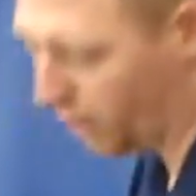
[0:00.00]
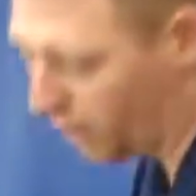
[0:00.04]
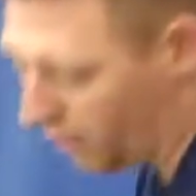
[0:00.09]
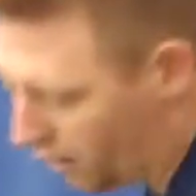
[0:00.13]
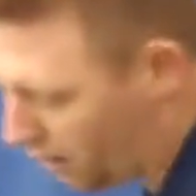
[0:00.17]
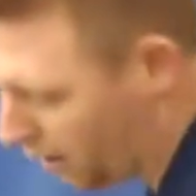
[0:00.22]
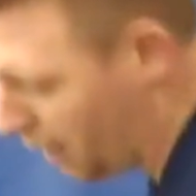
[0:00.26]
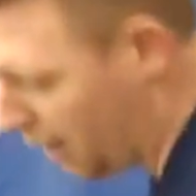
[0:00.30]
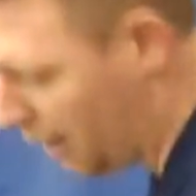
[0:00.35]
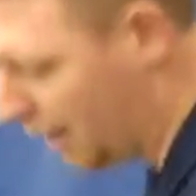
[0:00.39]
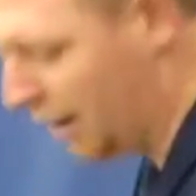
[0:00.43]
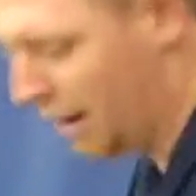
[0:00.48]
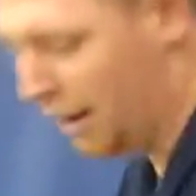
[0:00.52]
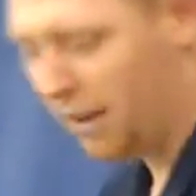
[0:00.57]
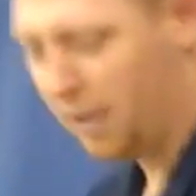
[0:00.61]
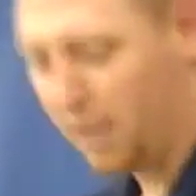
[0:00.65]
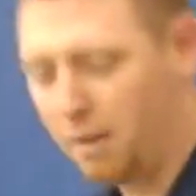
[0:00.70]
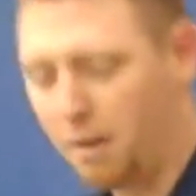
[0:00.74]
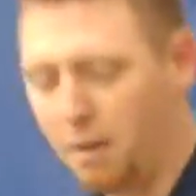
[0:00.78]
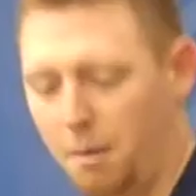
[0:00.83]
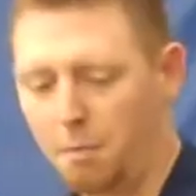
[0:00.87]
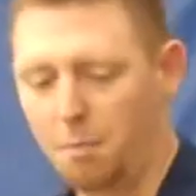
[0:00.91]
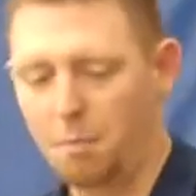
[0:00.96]
would. Okay.
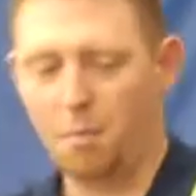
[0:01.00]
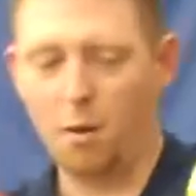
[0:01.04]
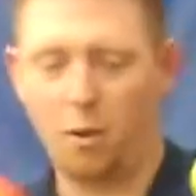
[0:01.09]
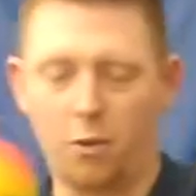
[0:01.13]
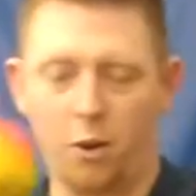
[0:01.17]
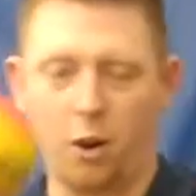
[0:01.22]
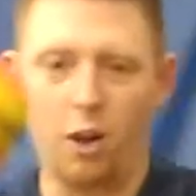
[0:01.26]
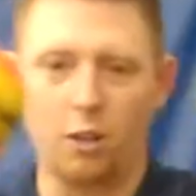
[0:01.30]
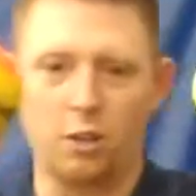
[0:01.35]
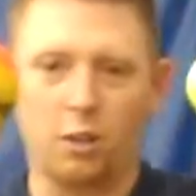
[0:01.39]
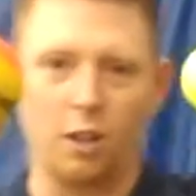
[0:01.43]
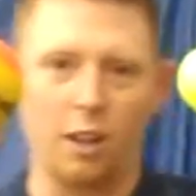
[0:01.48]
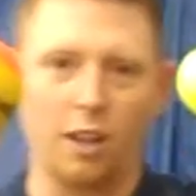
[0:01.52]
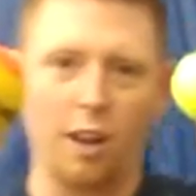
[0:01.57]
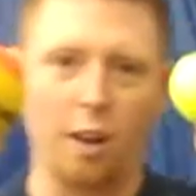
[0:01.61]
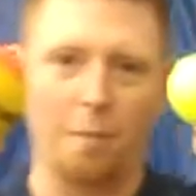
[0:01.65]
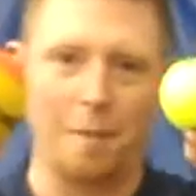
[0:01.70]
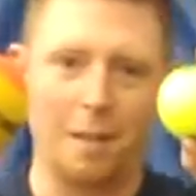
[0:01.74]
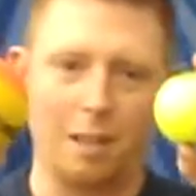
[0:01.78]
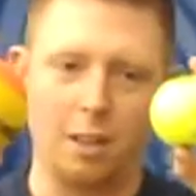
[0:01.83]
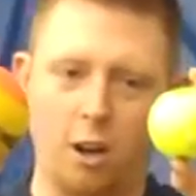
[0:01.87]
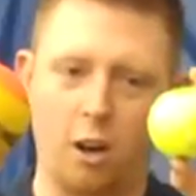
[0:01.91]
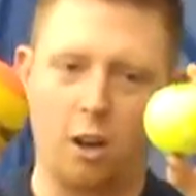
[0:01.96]
They're also a little
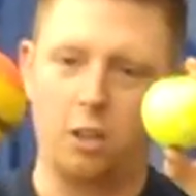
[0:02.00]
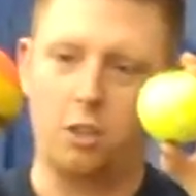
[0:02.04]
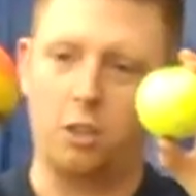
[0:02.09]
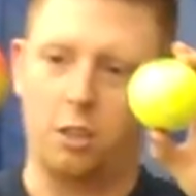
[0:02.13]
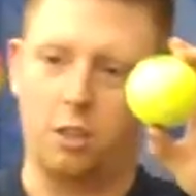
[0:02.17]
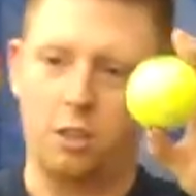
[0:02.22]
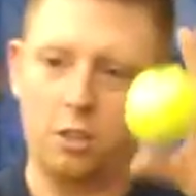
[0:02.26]
bit larger.